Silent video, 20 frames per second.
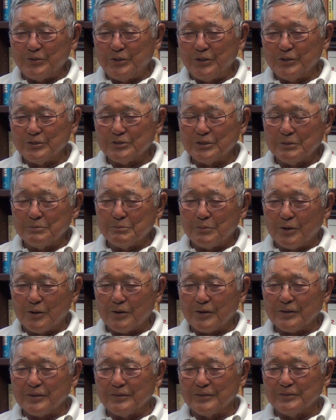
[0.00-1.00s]

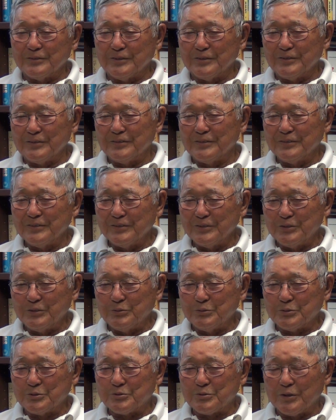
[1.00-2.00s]
disembark, and then you
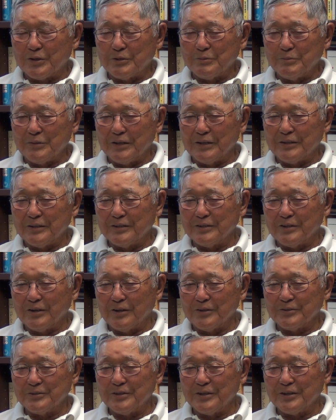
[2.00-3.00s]
would try to make
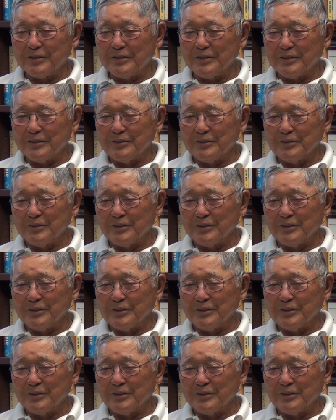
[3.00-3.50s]
contact. I